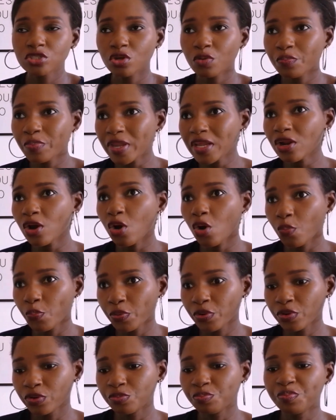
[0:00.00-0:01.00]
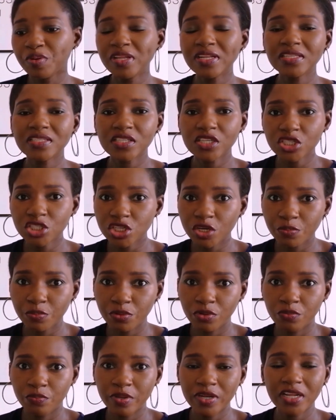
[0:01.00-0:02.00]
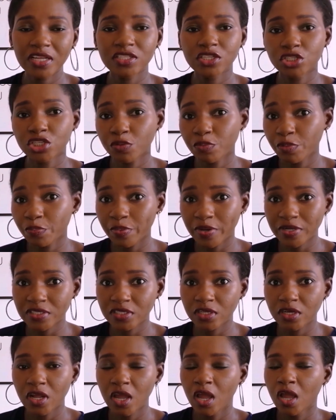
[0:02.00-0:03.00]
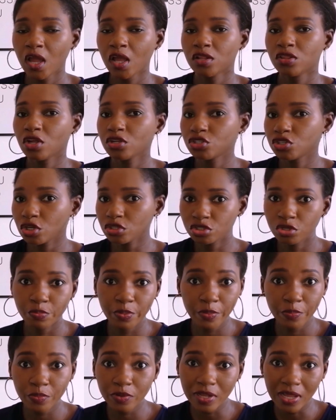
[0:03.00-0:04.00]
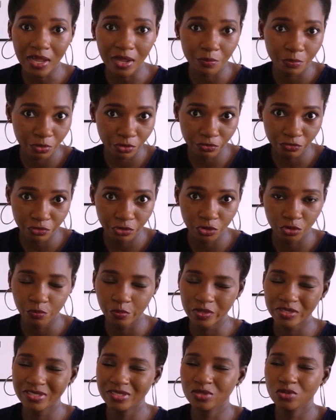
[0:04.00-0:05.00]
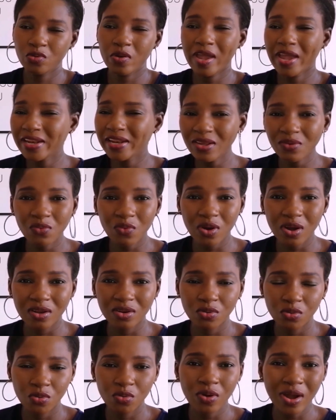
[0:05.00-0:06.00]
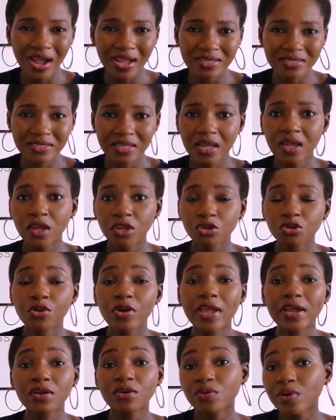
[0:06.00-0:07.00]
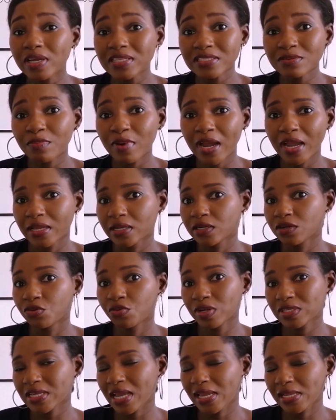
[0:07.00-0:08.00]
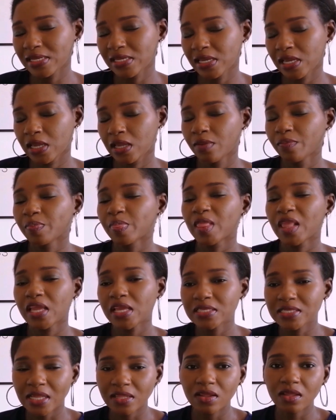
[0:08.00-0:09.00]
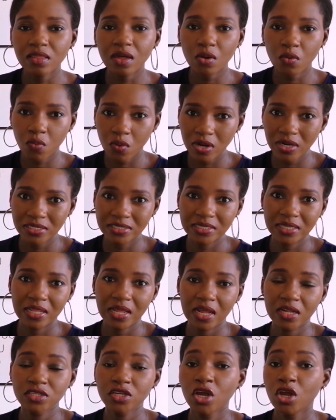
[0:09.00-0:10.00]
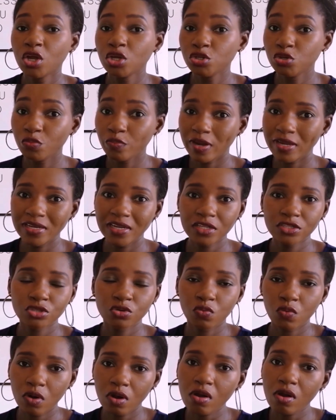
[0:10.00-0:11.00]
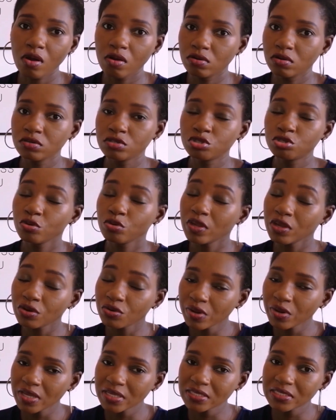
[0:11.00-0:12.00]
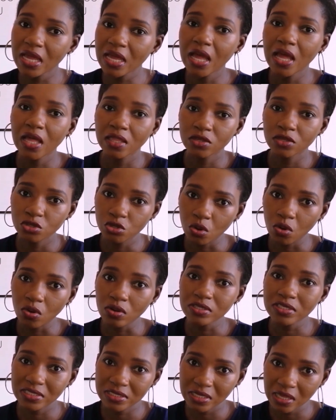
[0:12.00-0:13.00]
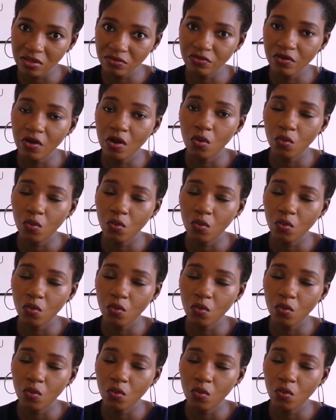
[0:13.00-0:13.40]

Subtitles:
So being open, being teachable, being a teachable person, not just to people above you, but to anyone who has, you know, a great mind, great idea, it's another quality that you might need to work on to increase yourself.